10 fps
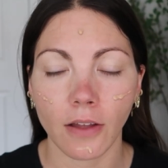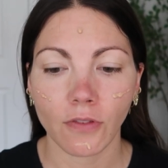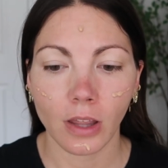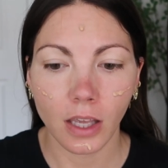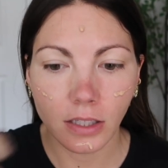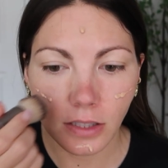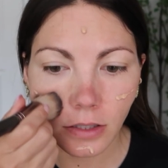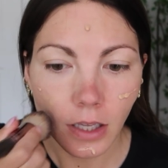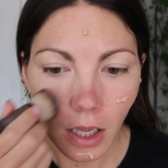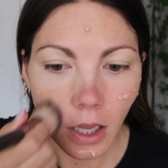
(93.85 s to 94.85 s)
I feel like it's
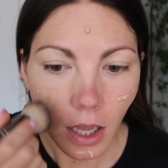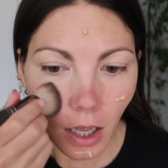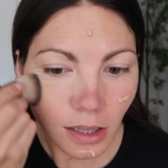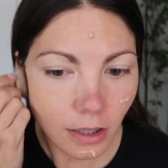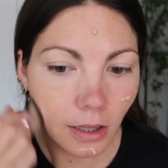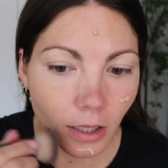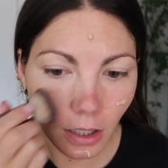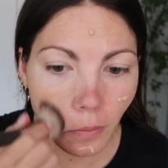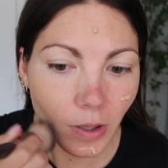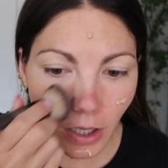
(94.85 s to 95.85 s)
a
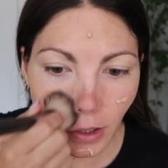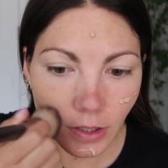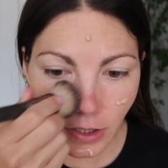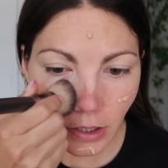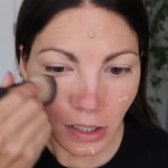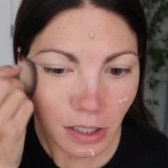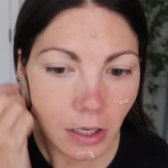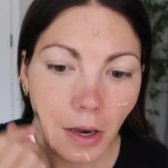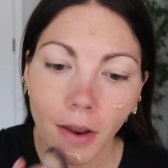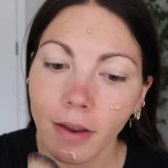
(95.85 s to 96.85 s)
little bit
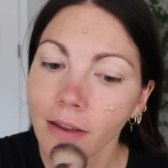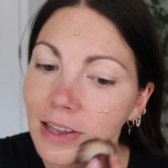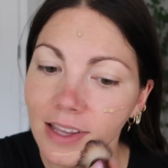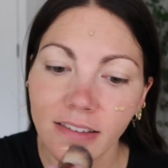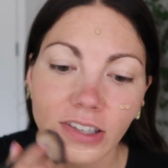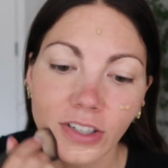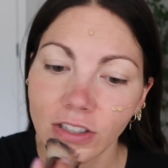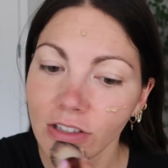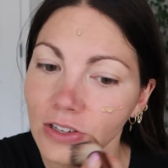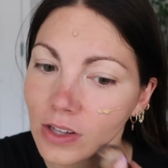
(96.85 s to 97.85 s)
easier
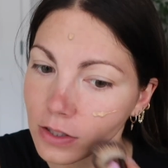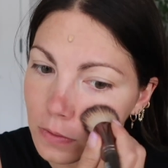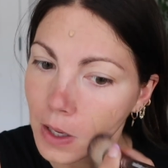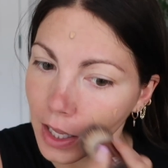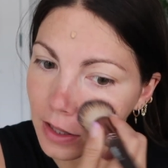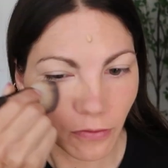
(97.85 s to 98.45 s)
to do this way.